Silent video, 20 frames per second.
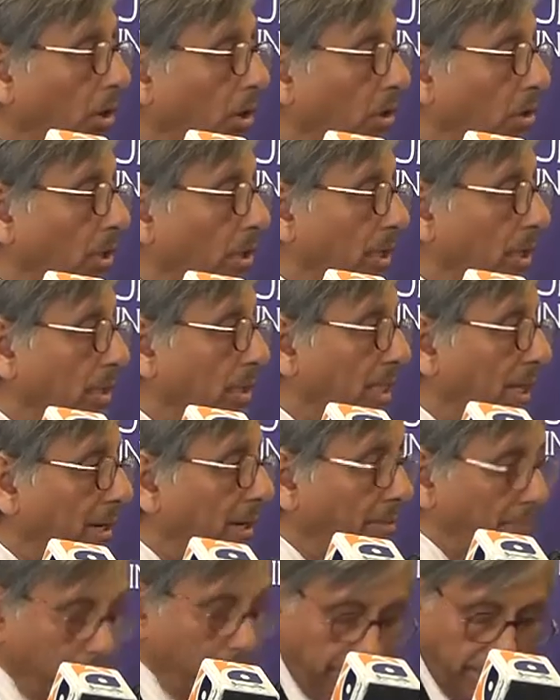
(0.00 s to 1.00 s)
or the
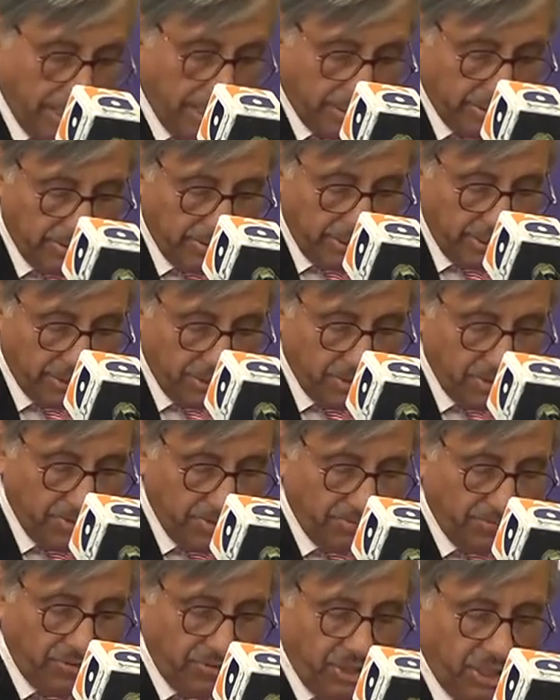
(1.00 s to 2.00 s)
Islamabad Declaration
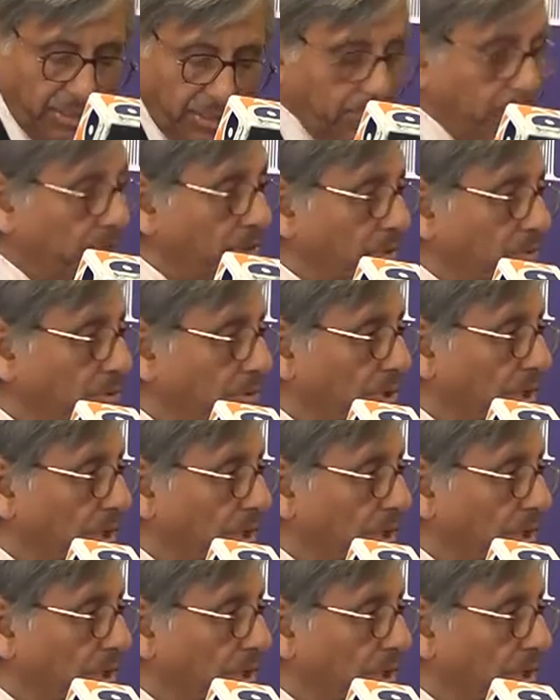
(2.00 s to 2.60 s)
of January